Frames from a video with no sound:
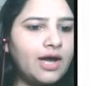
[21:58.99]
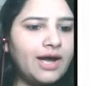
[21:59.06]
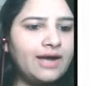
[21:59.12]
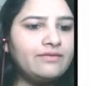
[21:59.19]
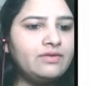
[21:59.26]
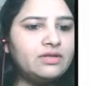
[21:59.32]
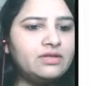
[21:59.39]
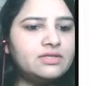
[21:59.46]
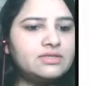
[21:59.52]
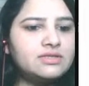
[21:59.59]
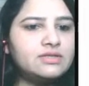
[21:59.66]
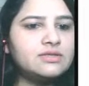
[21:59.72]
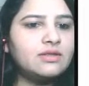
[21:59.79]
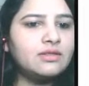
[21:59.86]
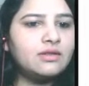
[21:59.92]
I will
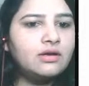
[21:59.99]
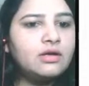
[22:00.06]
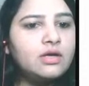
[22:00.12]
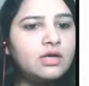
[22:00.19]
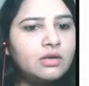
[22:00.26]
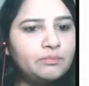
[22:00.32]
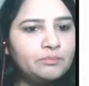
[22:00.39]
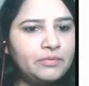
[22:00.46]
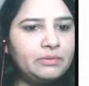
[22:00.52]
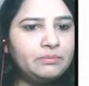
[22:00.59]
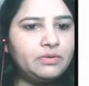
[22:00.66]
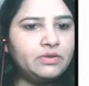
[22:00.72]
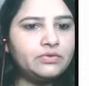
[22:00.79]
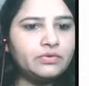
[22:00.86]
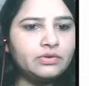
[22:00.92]
discuss in the
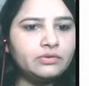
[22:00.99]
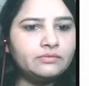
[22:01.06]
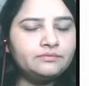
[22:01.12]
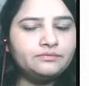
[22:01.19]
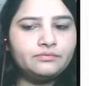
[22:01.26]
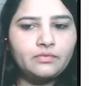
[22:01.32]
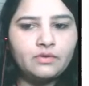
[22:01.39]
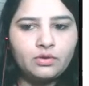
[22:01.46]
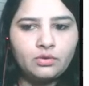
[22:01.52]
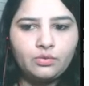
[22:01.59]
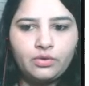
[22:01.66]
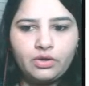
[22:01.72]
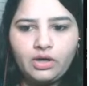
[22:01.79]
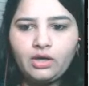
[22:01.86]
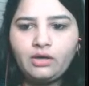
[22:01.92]
BP3.
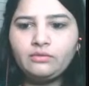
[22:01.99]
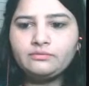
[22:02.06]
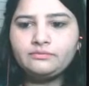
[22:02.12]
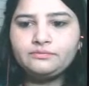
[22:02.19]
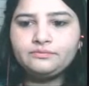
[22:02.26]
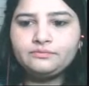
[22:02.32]
Okay.